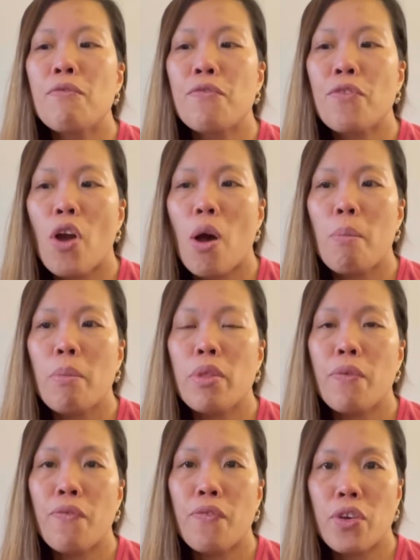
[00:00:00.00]
from the
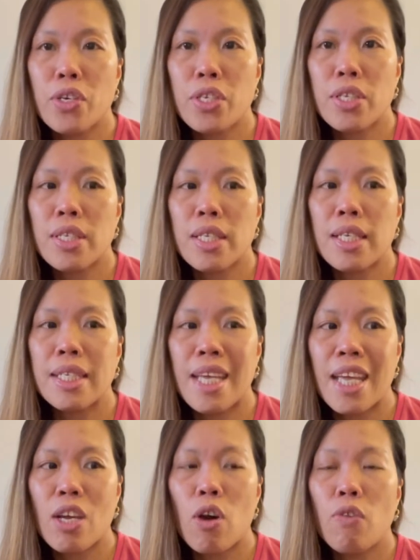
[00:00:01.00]
first
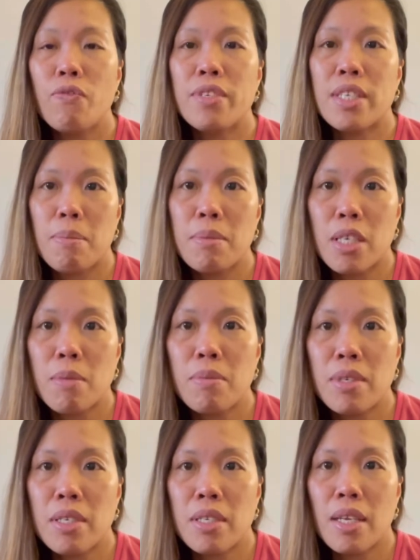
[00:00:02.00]
day of
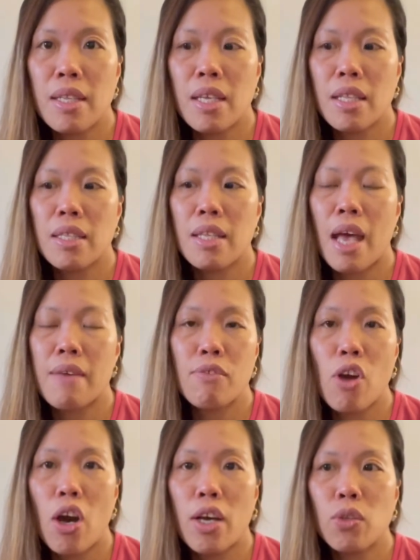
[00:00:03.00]
symptoms that I've
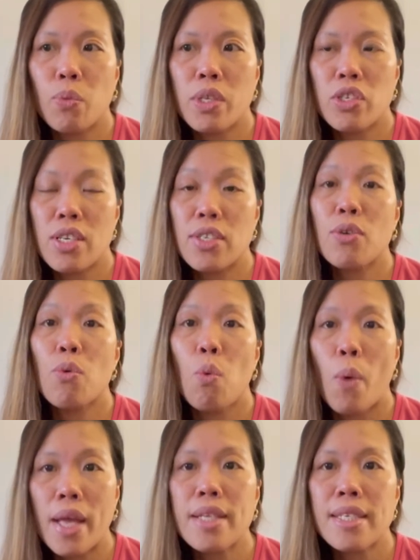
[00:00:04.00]
got, which is
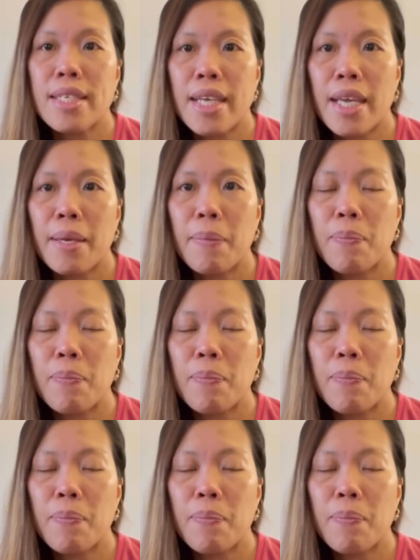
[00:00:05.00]
Wednesday